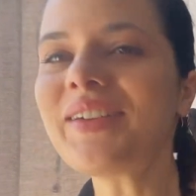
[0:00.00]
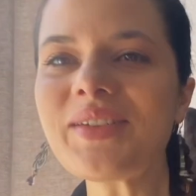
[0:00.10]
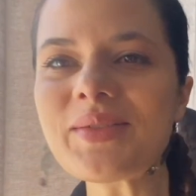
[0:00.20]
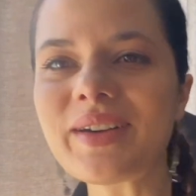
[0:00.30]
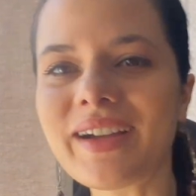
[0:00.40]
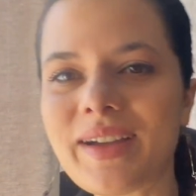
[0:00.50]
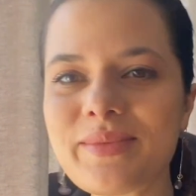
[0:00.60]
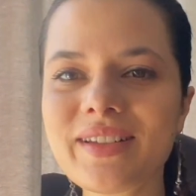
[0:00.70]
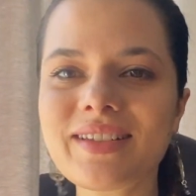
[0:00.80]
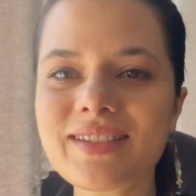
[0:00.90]
I don't know why. I
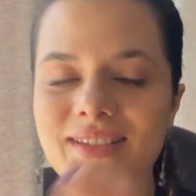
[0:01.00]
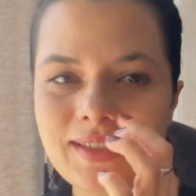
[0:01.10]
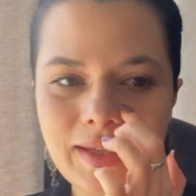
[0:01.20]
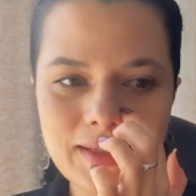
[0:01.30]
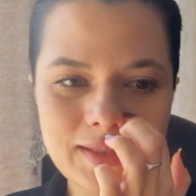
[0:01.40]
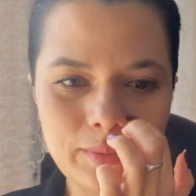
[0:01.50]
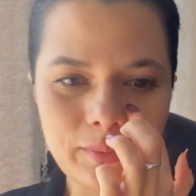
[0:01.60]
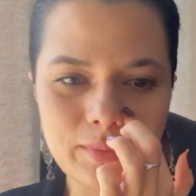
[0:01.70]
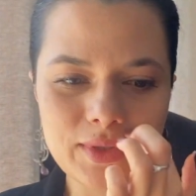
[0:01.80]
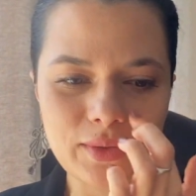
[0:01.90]
mean, it's just like
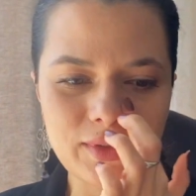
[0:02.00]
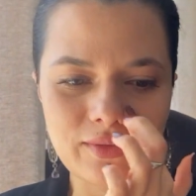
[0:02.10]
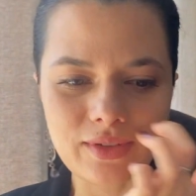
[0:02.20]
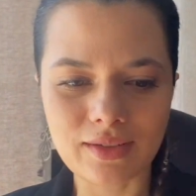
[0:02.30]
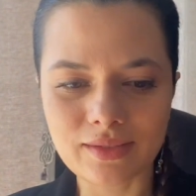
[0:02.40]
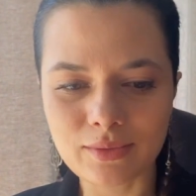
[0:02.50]
some sort of a